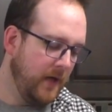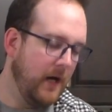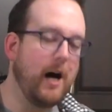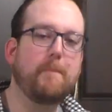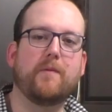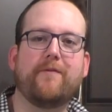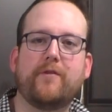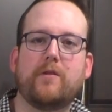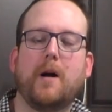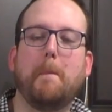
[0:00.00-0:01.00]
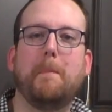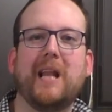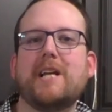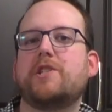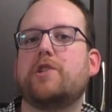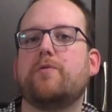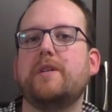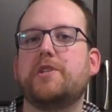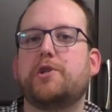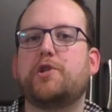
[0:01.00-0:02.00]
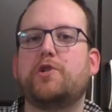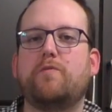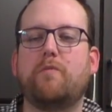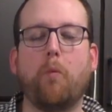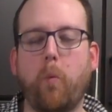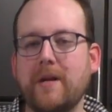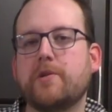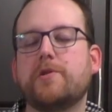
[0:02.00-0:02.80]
I prefer a blustery winter